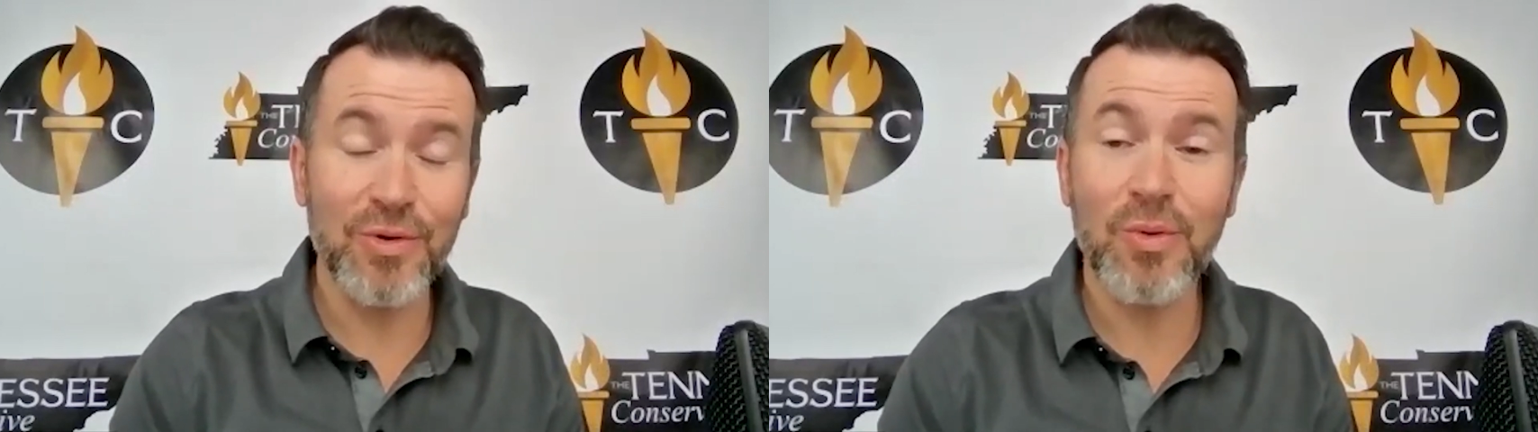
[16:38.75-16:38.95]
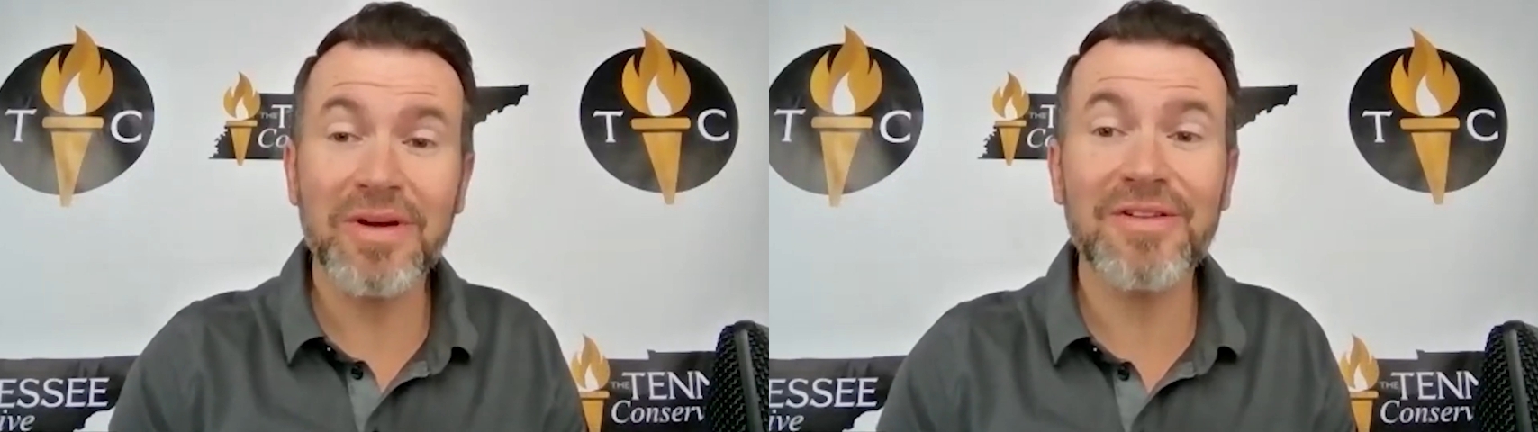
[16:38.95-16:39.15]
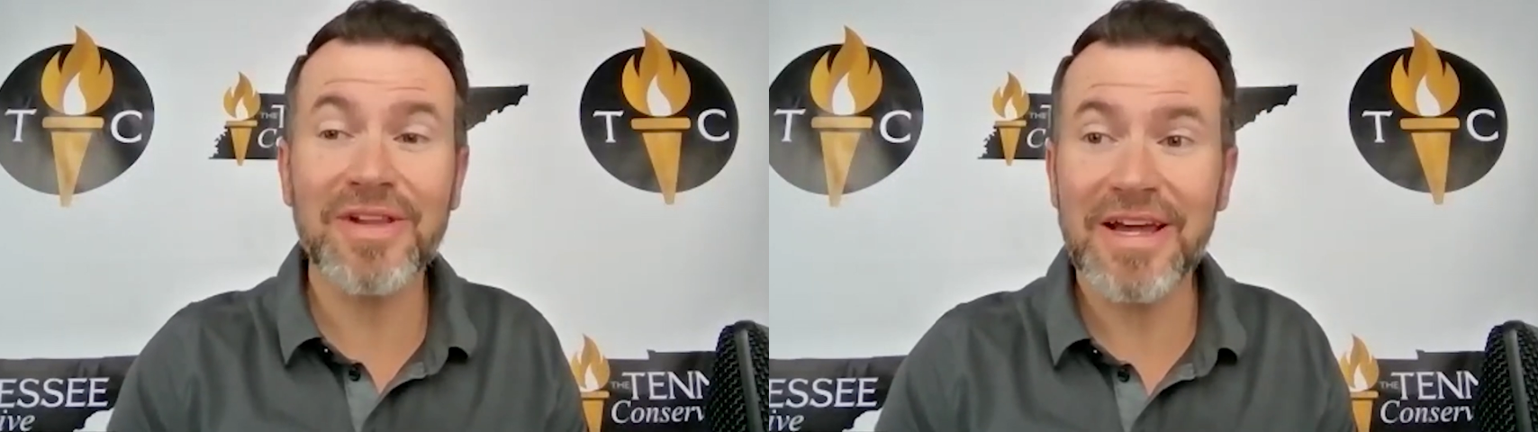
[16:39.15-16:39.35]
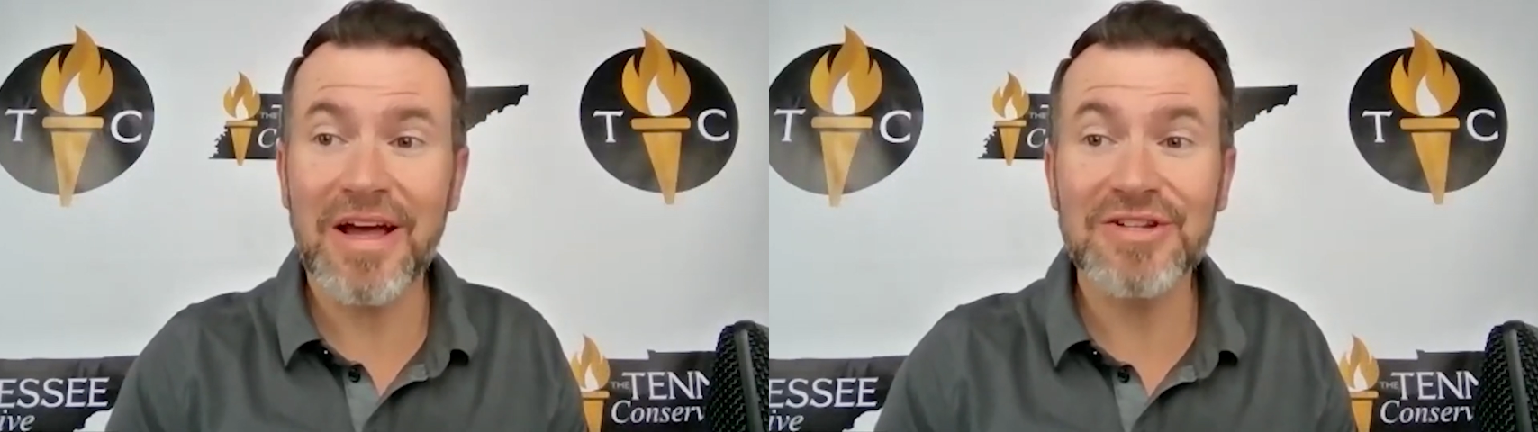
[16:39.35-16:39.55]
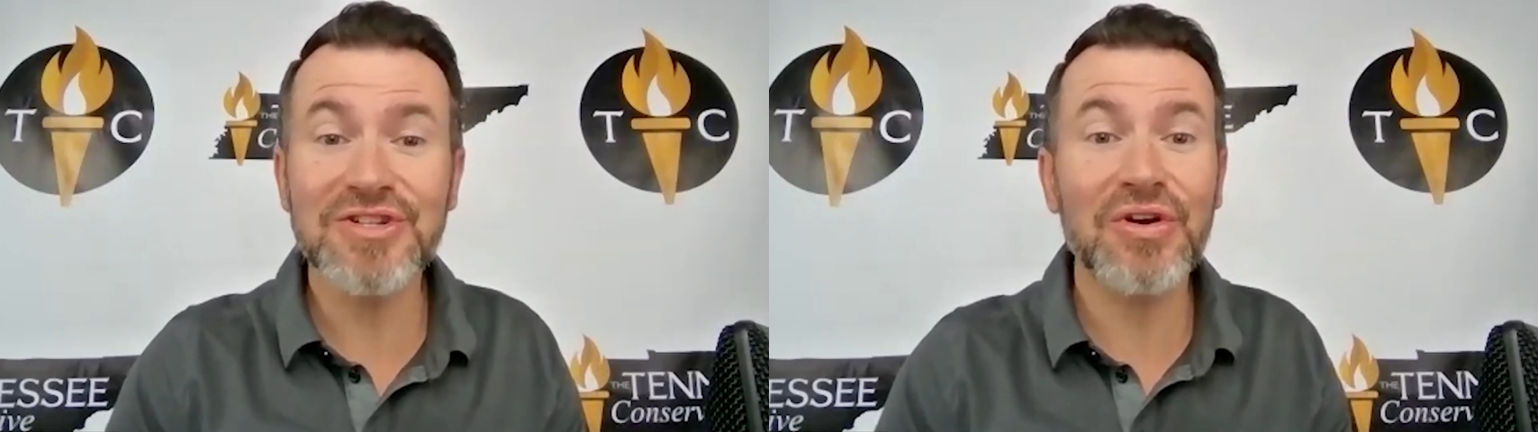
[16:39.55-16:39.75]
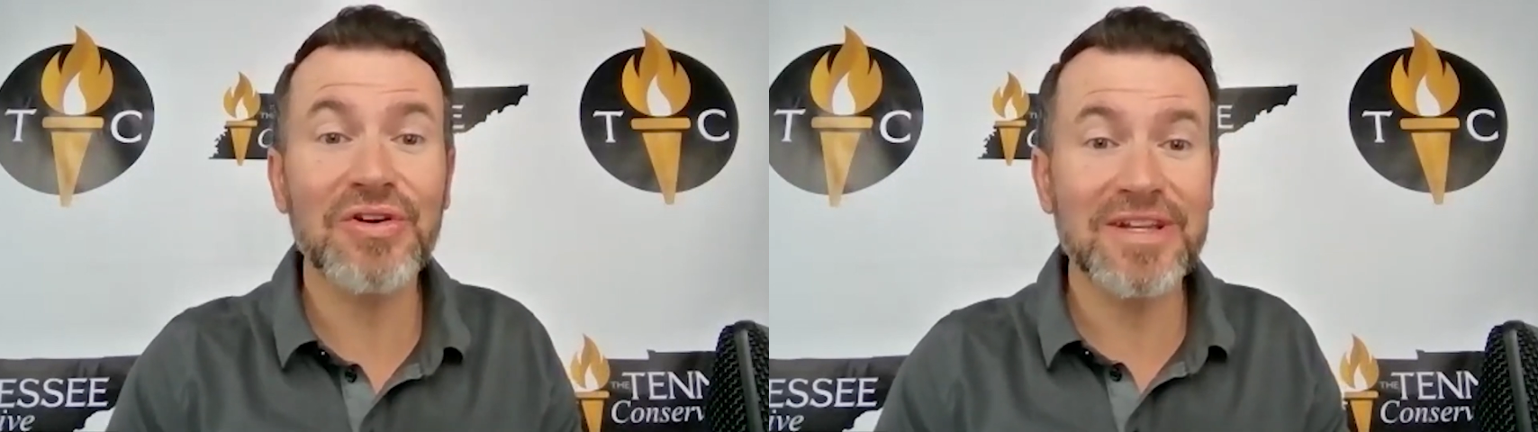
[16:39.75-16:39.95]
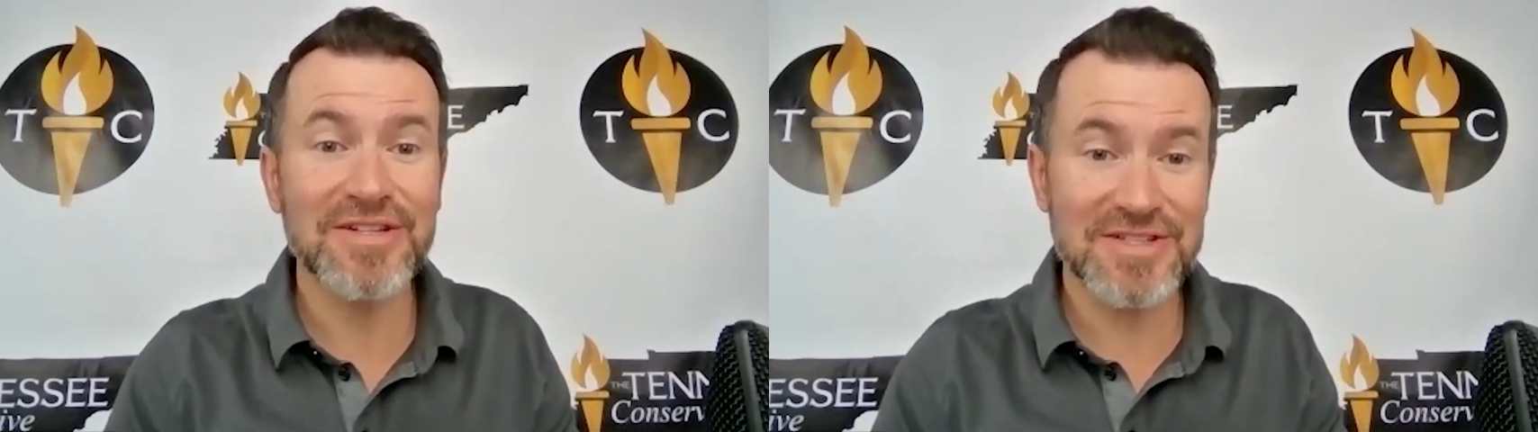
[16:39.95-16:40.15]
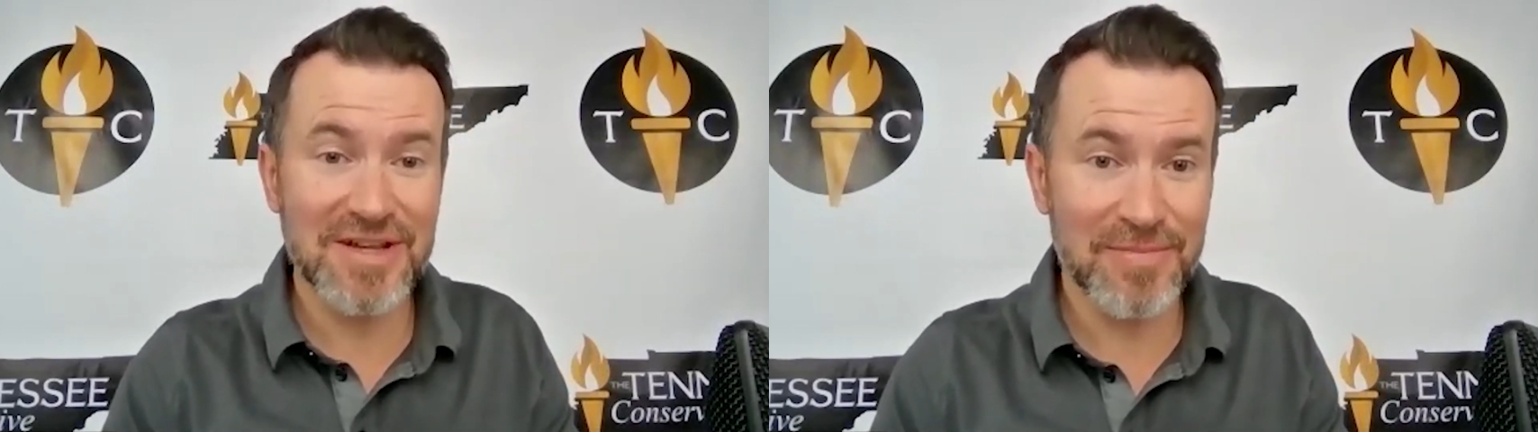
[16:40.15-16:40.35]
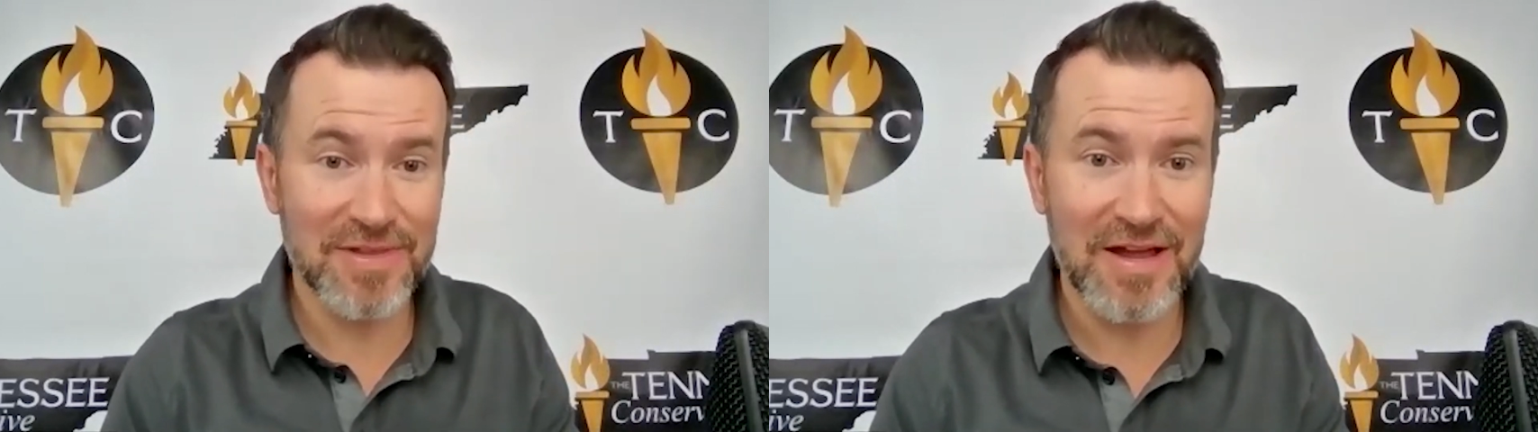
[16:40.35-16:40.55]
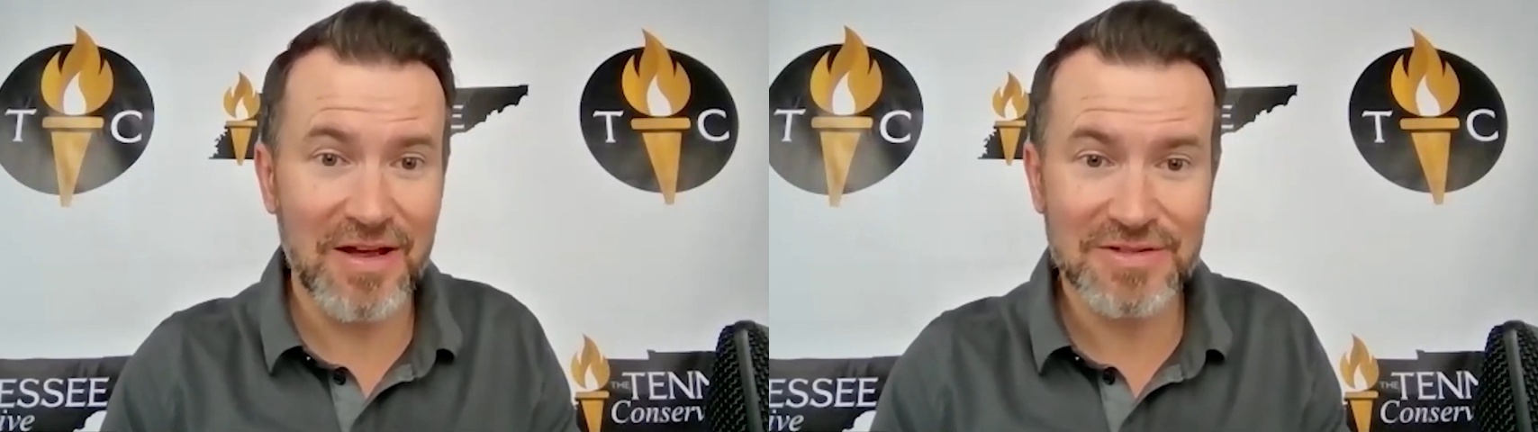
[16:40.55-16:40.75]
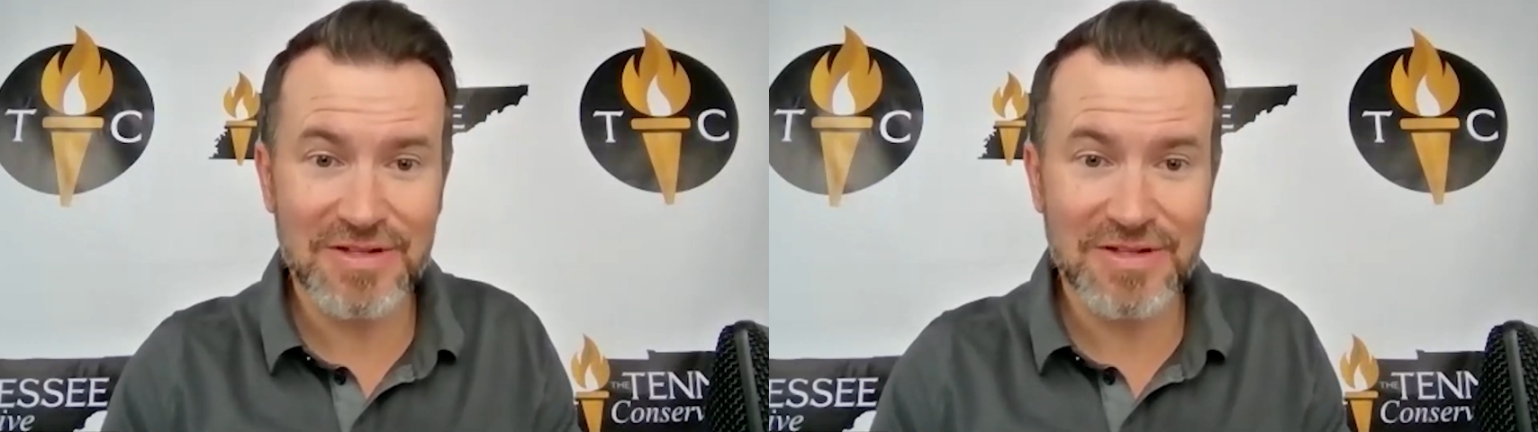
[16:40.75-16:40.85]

quickly turn into something else,